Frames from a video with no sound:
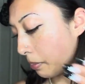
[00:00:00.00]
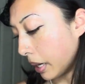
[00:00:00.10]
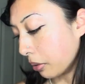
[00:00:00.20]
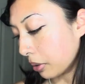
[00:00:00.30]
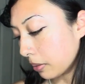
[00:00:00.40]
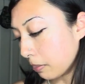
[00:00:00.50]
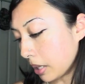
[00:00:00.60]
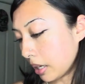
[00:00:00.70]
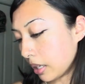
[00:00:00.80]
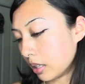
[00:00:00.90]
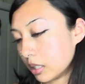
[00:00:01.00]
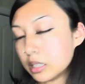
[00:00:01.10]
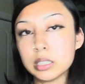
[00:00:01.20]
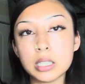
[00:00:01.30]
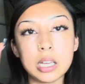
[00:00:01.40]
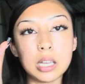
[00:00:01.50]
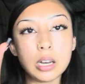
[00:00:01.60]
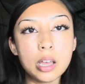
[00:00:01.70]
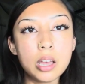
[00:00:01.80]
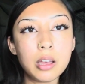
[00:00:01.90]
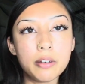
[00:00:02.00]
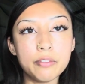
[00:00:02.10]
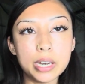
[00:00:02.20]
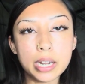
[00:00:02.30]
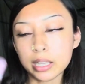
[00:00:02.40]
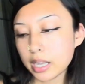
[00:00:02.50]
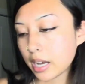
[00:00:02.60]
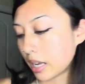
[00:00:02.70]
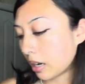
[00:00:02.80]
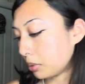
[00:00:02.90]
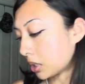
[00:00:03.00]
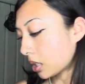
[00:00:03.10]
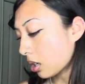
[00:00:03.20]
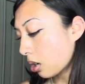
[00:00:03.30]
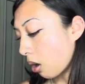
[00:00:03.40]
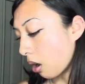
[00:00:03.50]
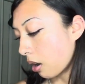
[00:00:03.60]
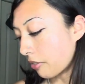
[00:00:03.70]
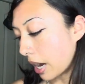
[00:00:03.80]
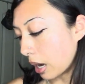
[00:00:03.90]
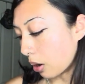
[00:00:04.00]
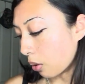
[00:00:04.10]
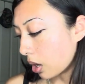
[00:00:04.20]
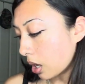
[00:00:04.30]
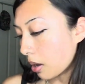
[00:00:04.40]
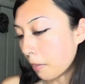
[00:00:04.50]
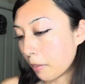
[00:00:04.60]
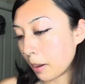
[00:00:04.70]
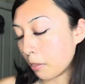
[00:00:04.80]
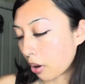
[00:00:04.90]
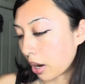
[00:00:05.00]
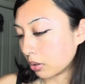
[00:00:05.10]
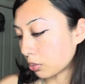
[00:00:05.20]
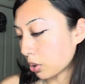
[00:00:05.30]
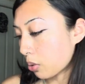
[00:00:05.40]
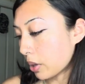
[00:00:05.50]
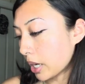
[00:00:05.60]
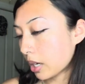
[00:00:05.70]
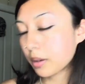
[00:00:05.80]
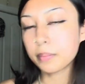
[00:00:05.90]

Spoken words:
Bare With Me. This is in vanilla, and I'm just gonna carve out my brows real quick.